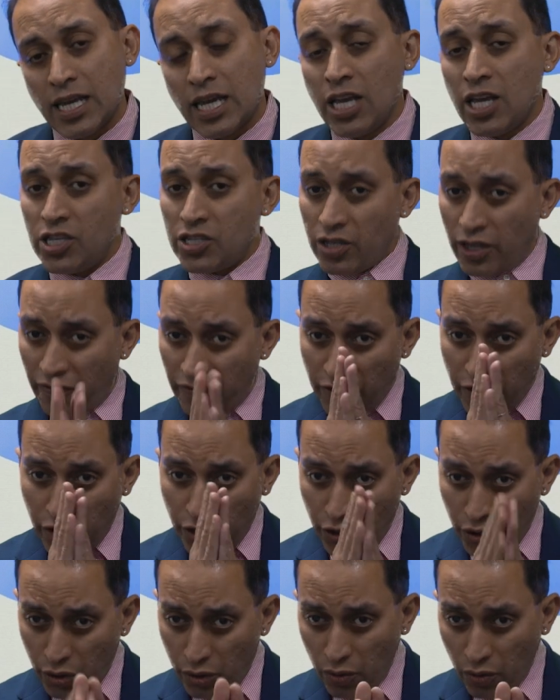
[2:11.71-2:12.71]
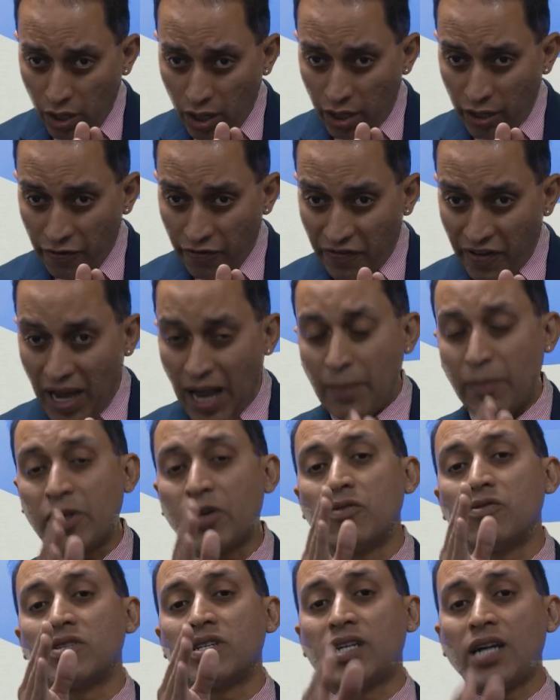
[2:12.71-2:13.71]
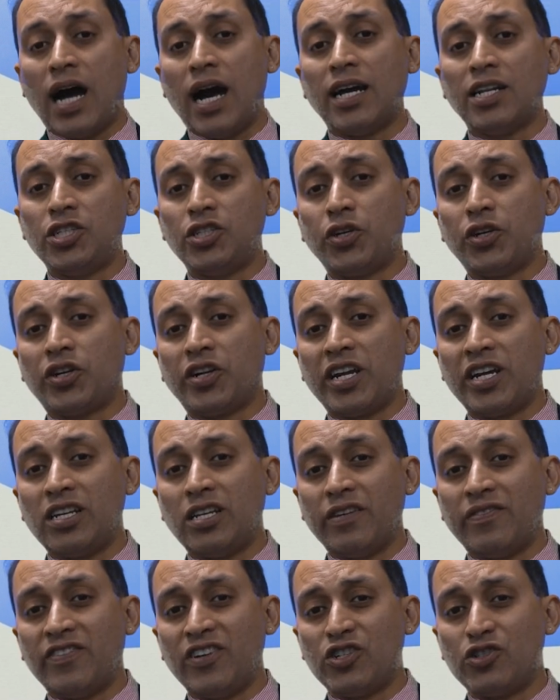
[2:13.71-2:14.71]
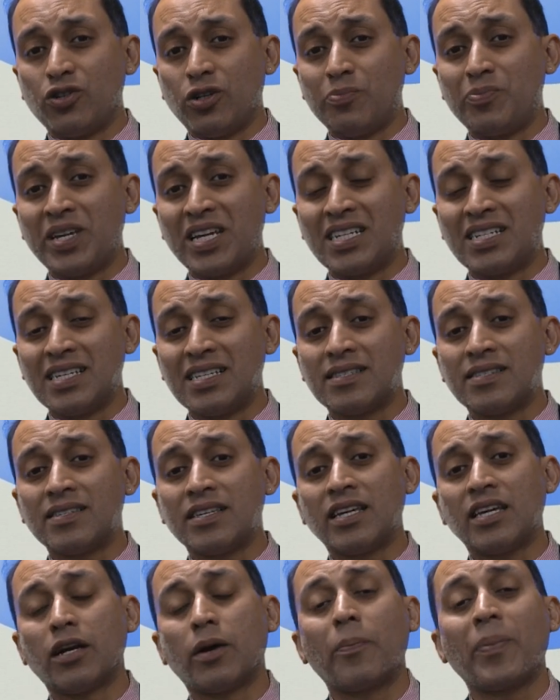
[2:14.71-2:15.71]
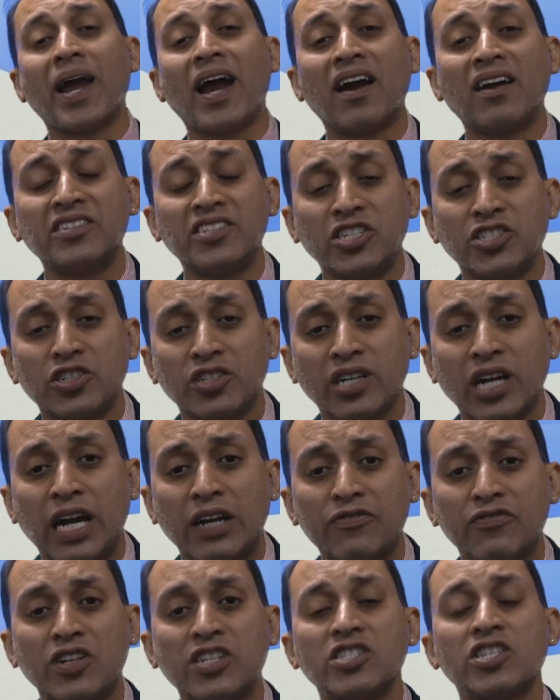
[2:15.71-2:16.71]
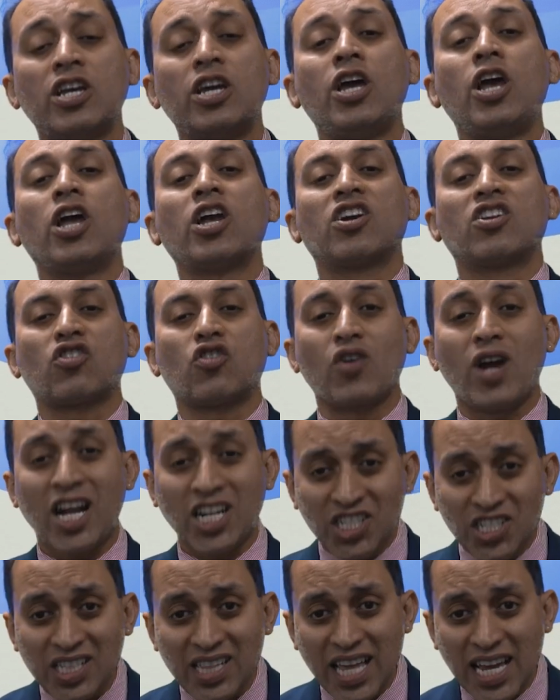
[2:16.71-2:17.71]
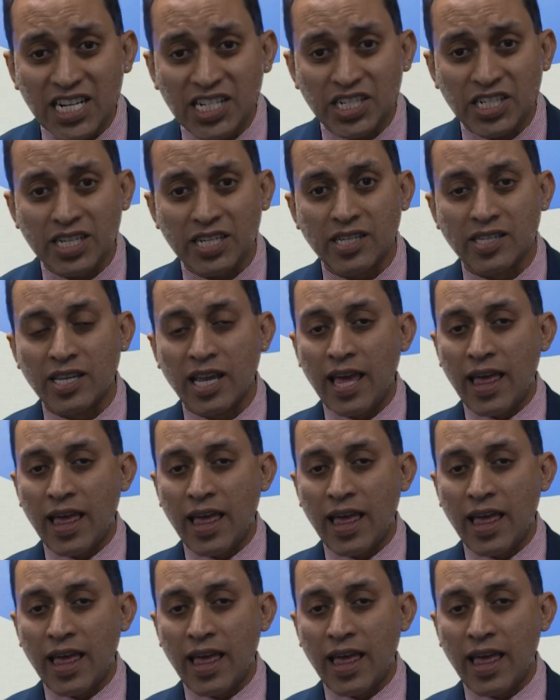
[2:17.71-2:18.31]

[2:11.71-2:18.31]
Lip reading: So if you are a family who's gone to your individual PTC or parent-teacher conference, congratulations.